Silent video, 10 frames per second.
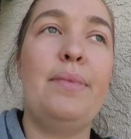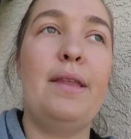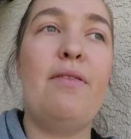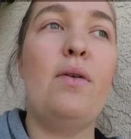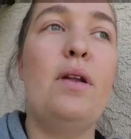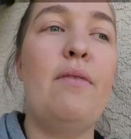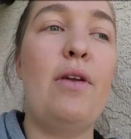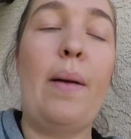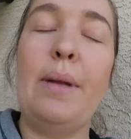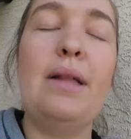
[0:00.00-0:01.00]
the phone
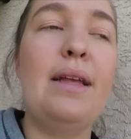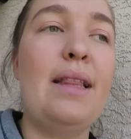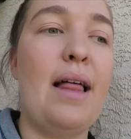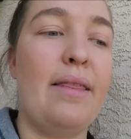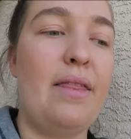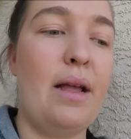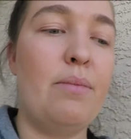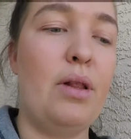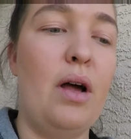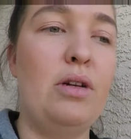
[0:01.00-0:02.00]
interview, I'm gonna link that thing
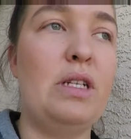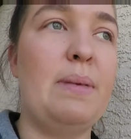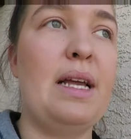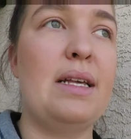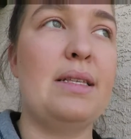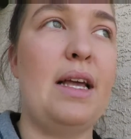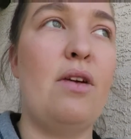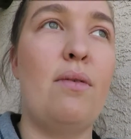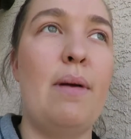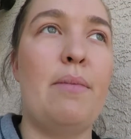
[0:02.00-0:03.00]
below just because I
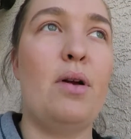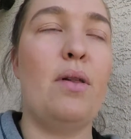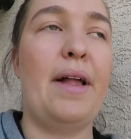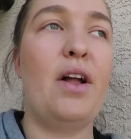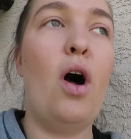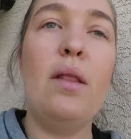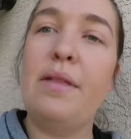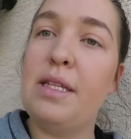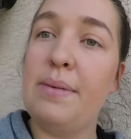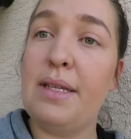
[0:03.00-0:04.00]
don't remember like all of
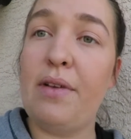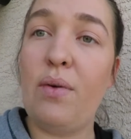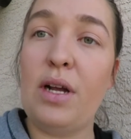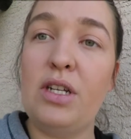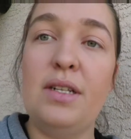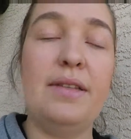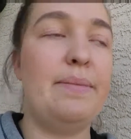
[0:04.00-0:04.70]
the specific questions,